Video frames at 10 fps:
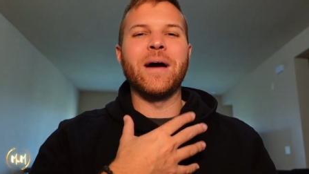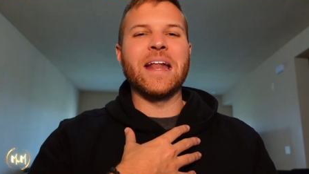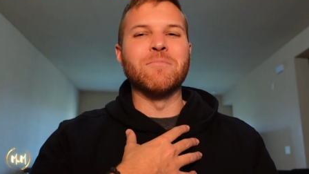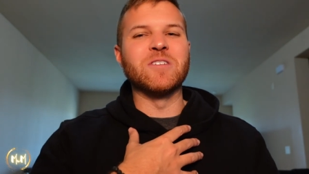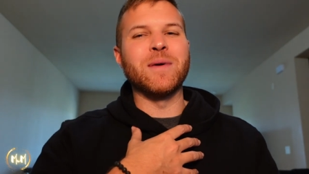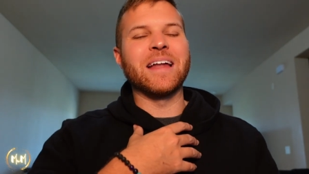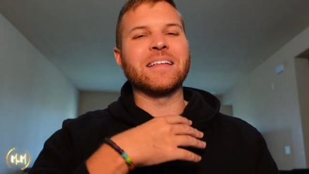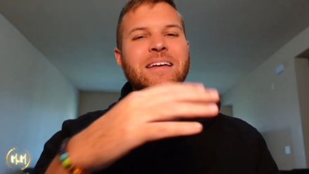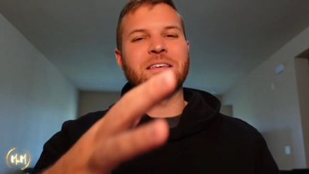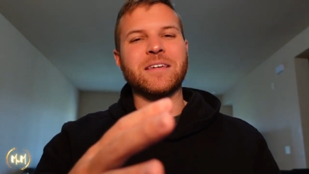My name is Matt.
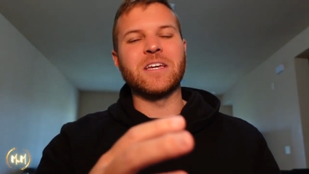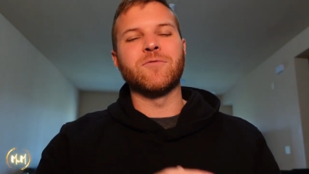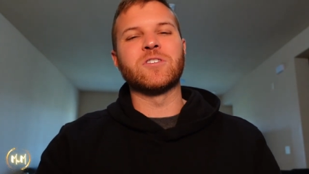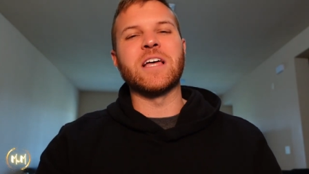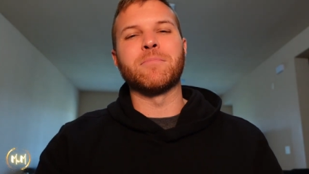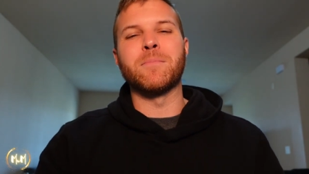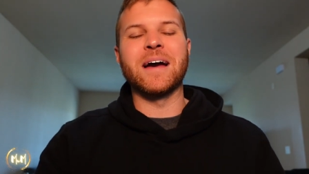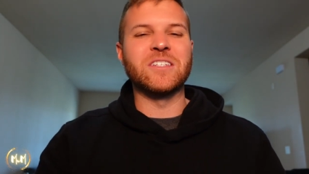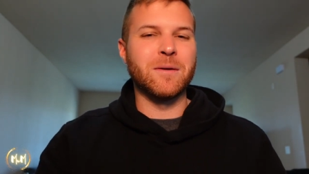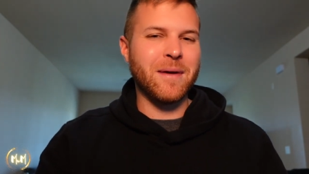I'd like to thank you for stopping by to